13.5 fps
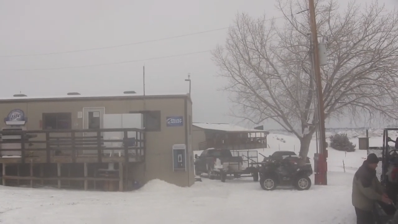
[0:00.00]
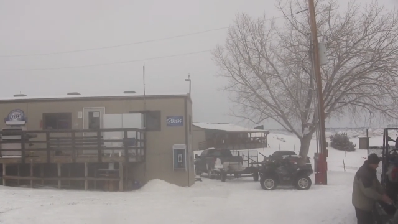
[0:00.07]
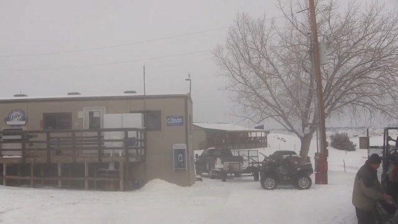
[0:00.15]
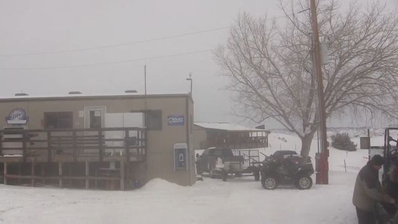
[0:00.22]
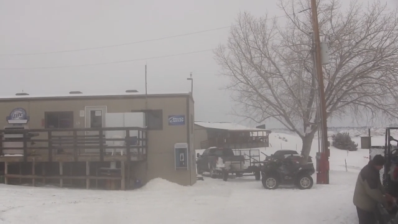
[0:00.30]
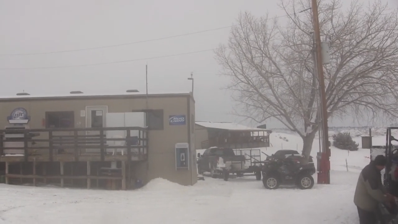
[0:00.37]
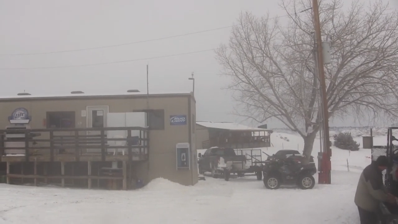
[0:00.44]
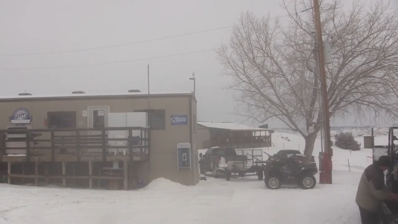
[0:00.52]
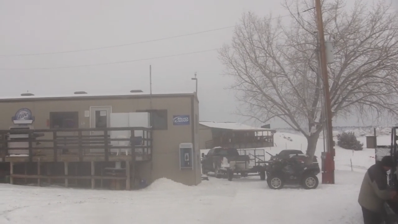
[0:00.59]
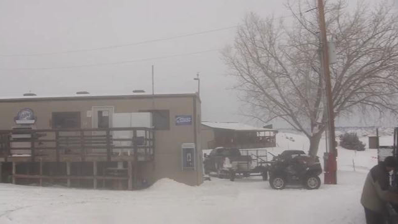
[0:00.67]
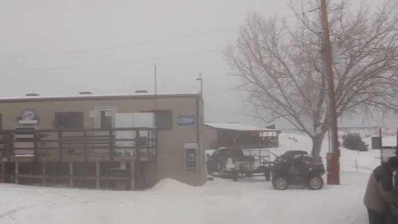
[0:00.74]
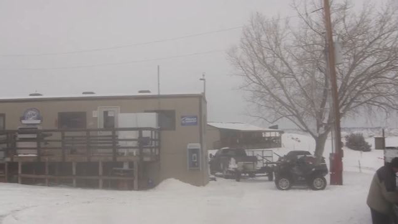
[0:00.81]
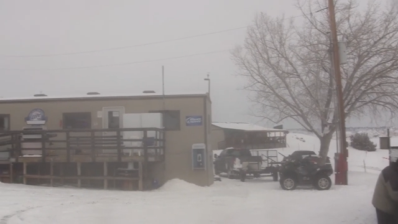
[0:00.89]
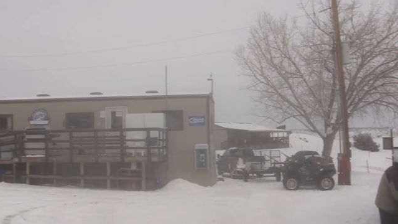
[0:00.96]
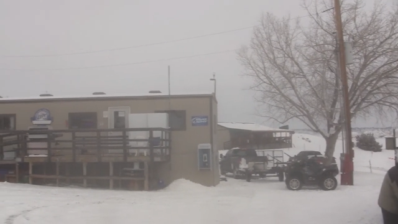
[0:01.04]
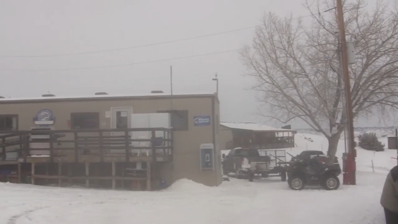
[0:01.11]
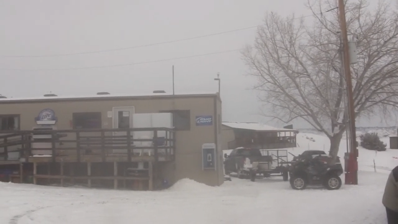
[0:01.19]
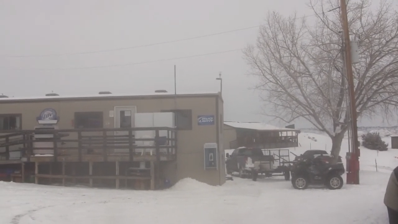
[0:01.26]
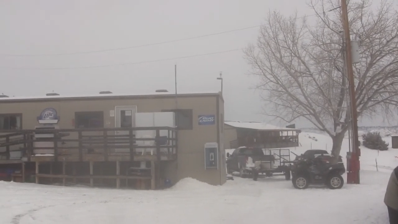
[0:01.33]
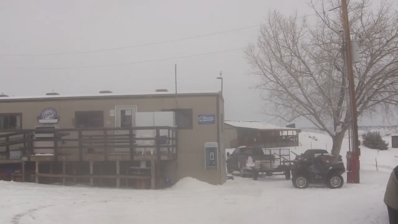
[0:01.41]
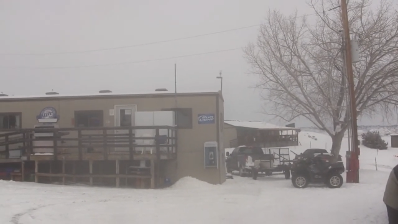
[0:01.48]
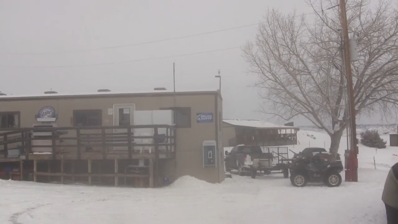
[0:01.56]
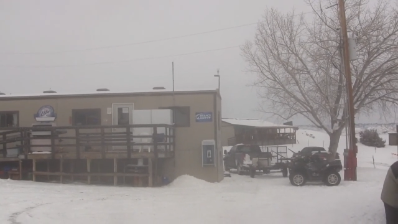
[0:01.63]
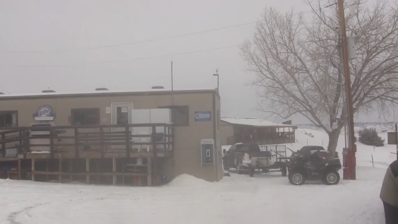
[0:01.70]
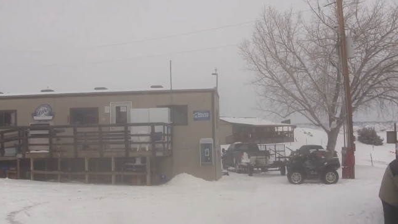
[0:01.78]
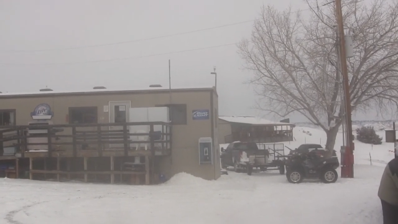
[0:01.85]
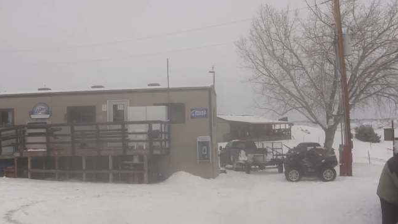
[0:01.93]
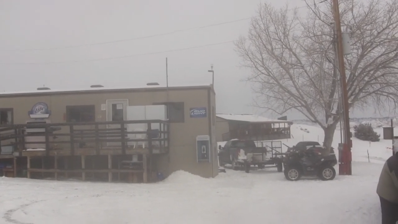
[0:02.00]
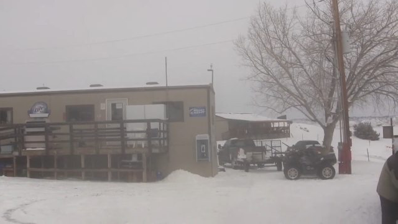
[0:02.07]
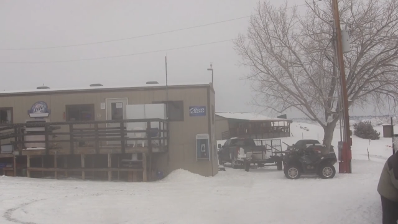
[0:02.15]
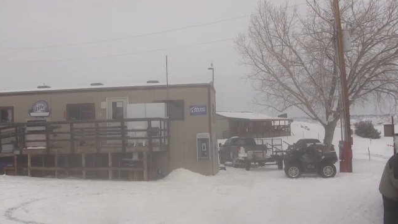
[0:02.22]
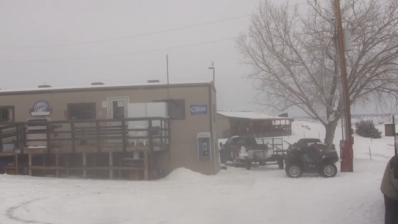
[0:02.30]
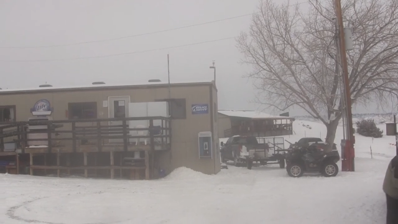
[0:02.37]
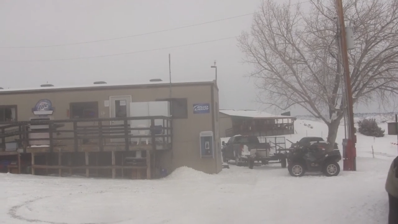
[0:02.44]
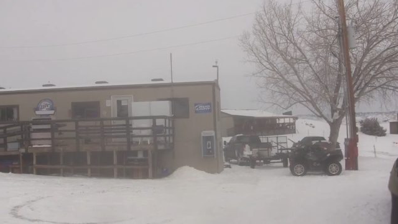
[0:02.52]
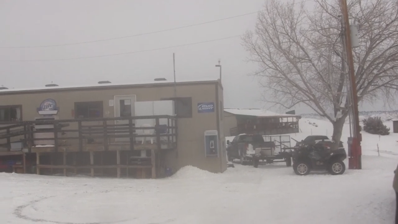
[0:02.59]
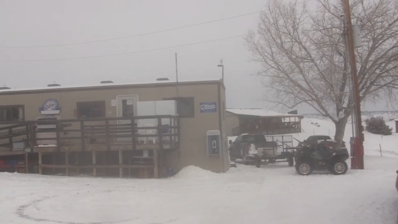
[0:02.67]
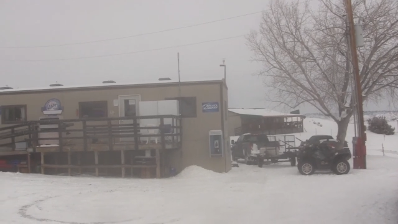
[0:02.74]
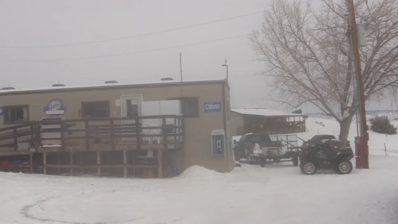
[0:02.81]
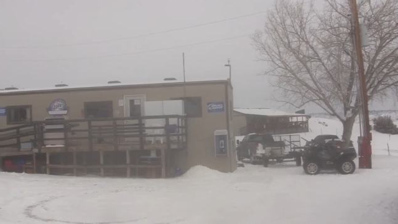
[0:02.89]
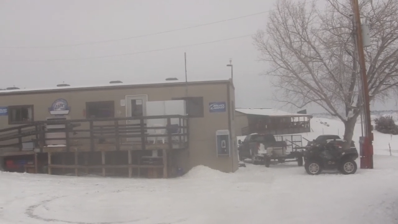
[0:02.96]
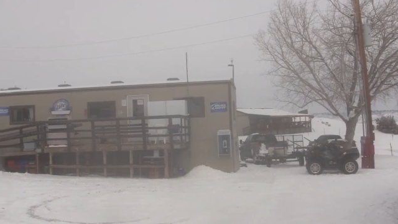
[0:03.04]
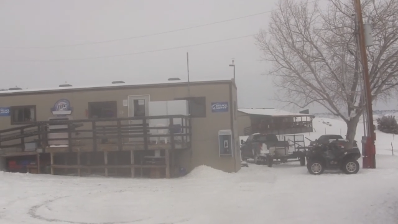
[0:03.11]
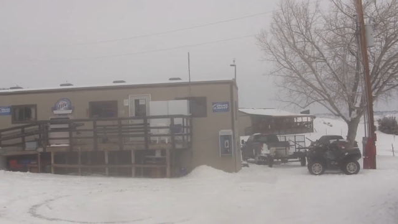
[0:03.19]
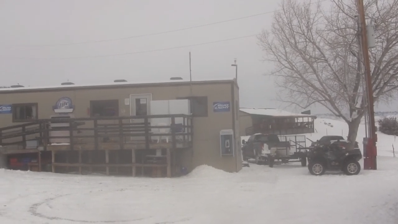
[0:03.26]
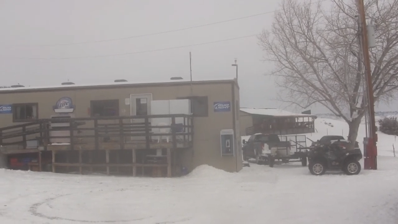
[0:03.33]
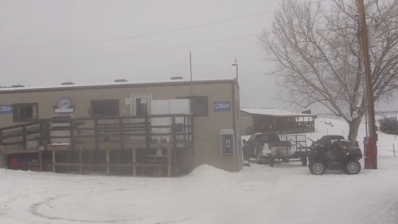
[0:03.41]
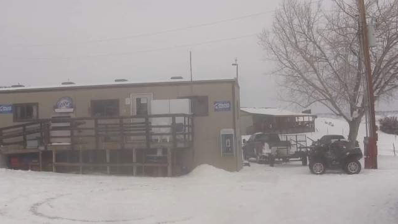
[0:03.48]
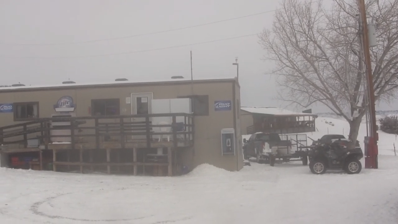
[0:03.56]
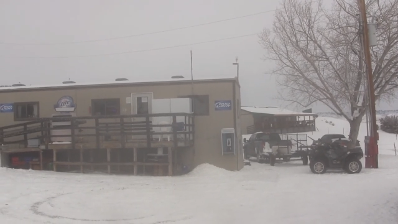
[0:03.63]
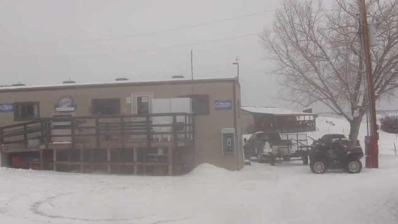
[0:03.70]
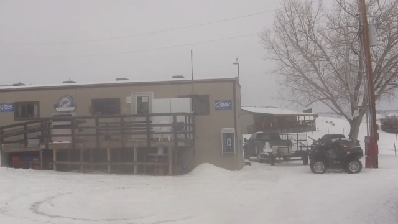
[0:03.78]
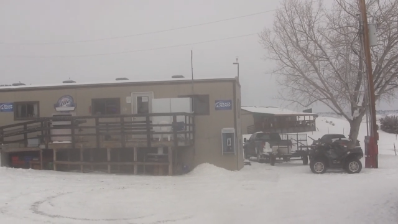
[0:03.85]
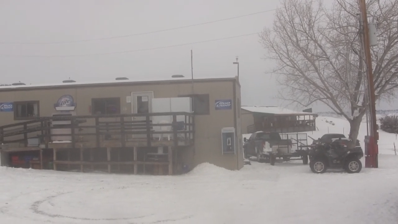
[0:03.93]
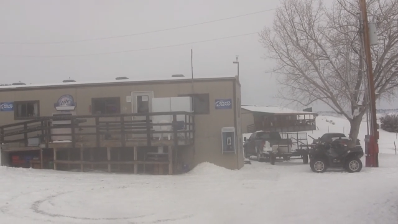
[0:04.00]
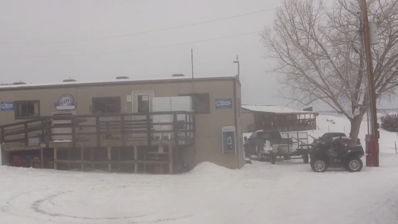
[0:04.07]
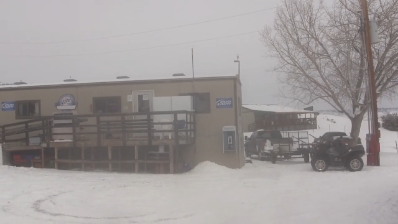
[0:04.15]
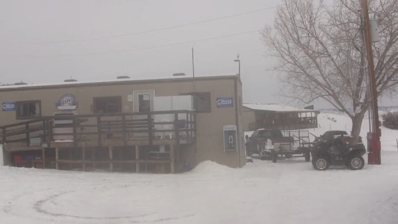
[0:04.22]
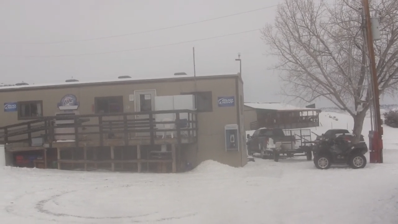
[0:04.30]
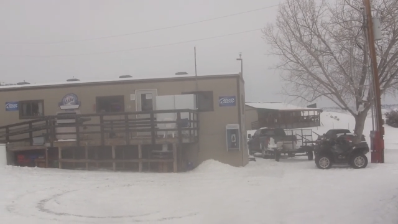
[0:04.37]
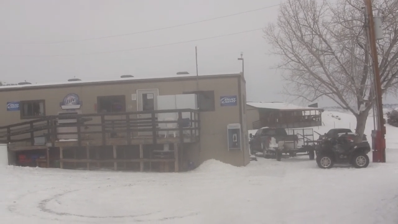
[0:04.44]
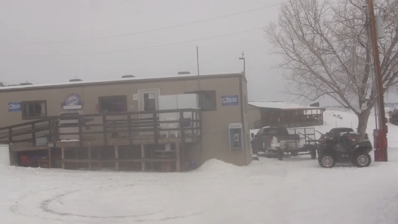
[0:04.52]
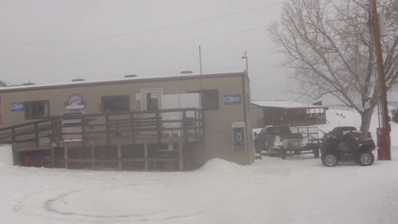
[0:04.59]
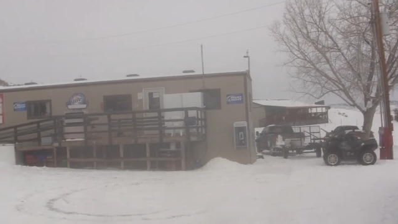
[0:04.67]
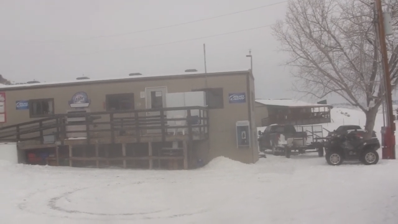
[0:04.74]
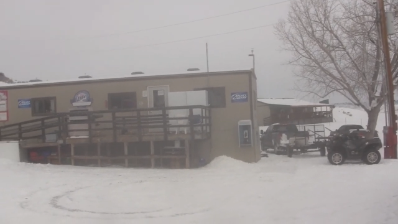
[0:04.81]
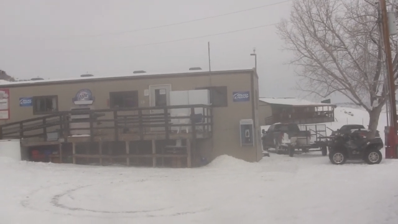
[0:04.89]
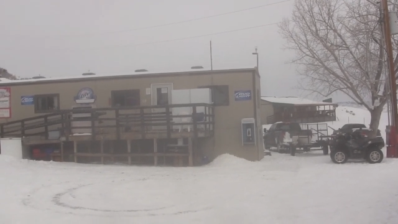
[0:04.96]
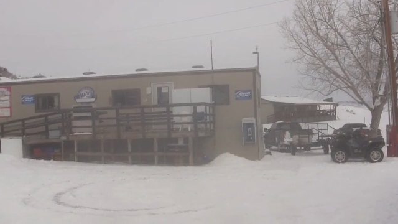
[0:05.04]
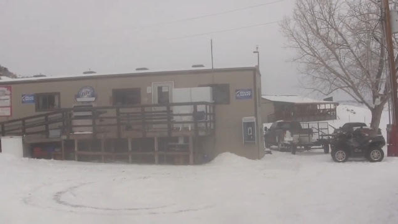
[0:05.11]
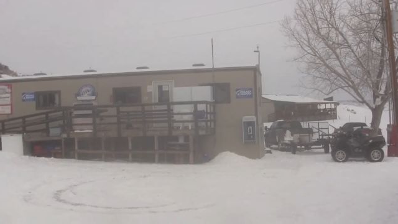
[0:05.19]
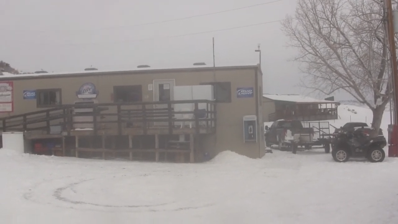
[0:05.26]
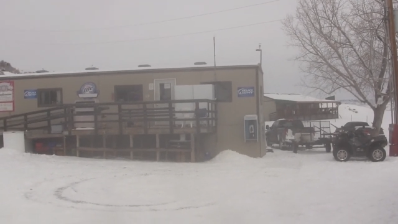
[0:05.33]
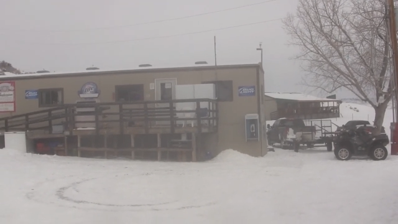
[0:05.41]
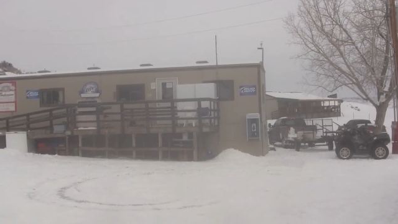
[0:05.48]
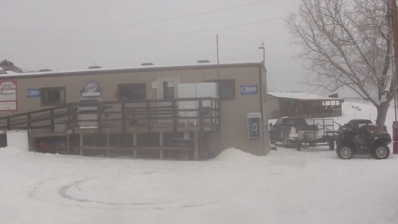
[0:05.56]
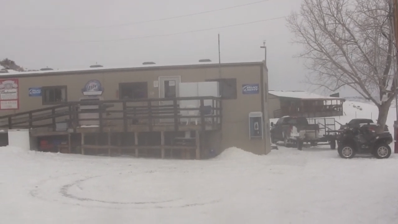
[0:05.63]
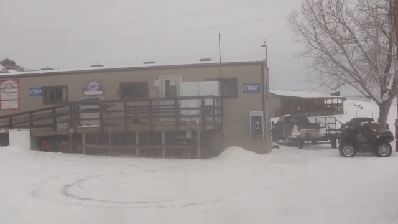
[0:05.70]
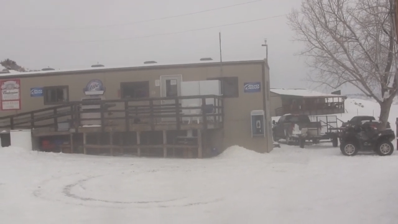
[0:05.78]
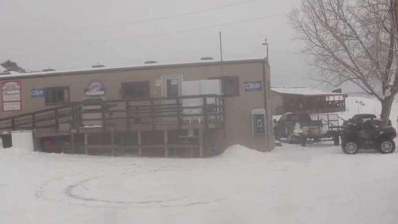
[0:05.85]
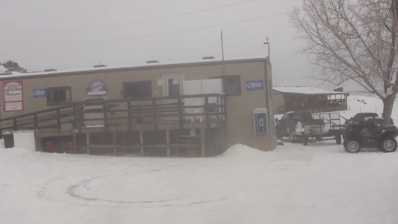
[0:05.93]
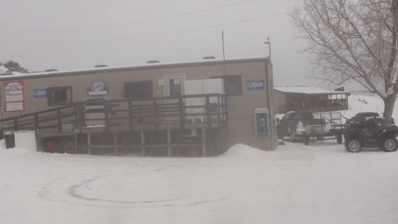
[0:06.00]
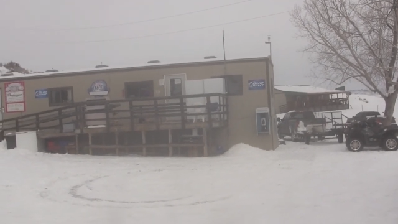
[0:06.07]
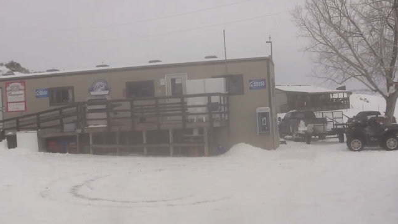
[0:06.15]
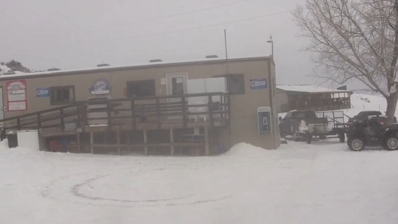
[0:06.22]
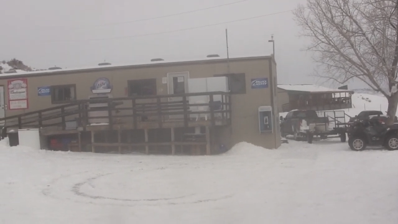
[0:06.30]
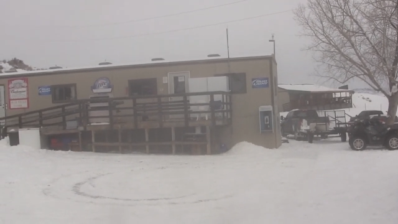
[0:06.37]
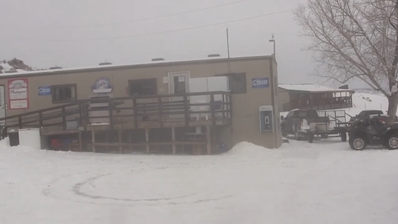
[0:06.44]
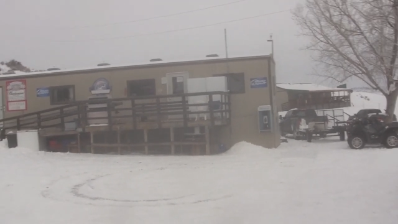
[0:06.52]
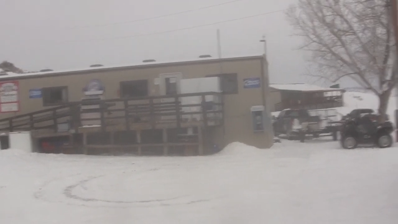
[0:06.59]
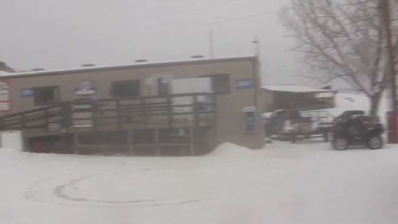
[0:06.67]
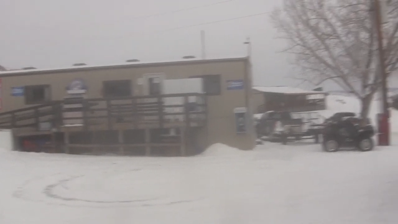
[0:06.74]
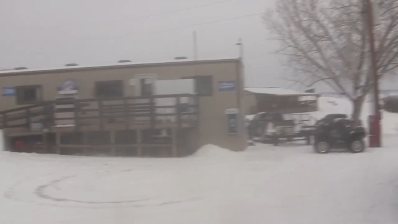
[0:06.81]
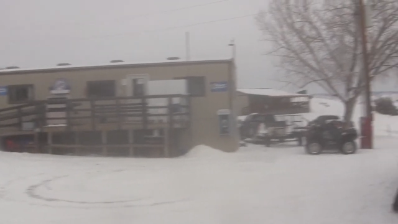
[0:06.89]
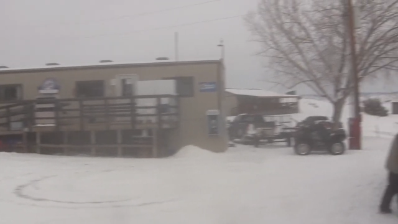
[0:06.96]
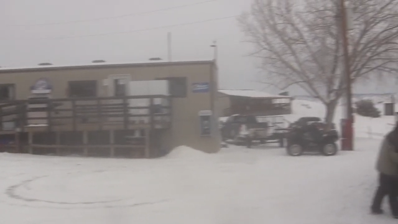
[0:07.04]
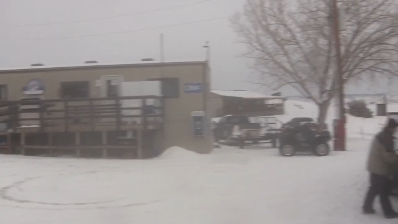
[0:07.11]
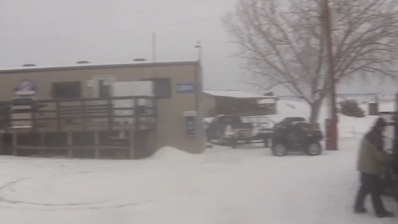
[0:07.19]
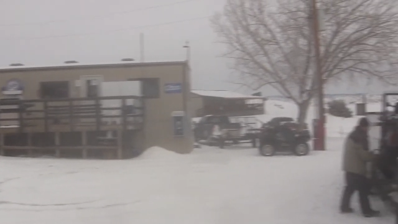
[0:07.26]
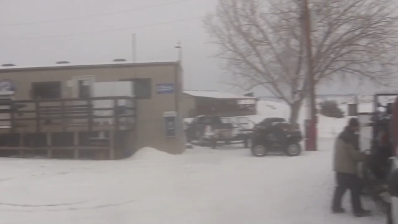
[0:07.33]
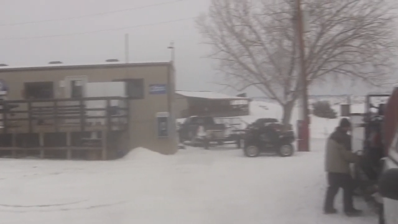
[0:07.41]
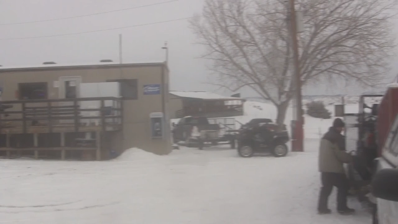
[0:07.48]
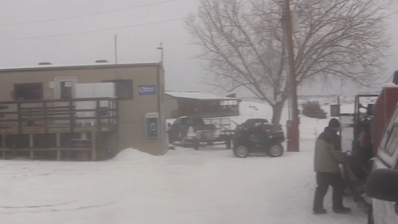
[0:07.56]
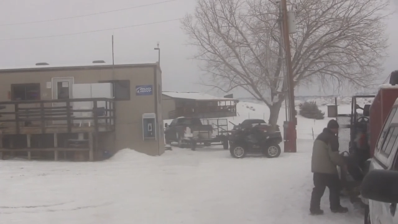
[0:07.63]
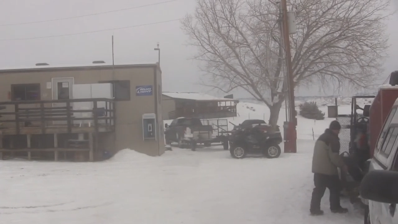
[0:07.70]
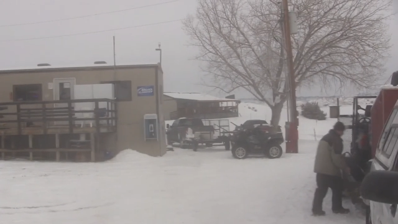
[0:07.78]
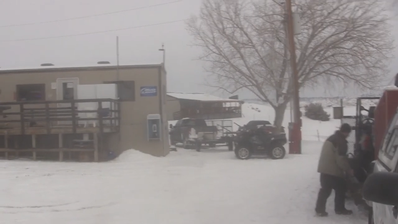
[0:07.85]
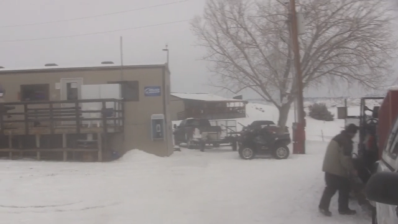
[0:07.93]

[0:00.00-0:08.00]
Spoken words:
No face is visible, so there are no lips to read.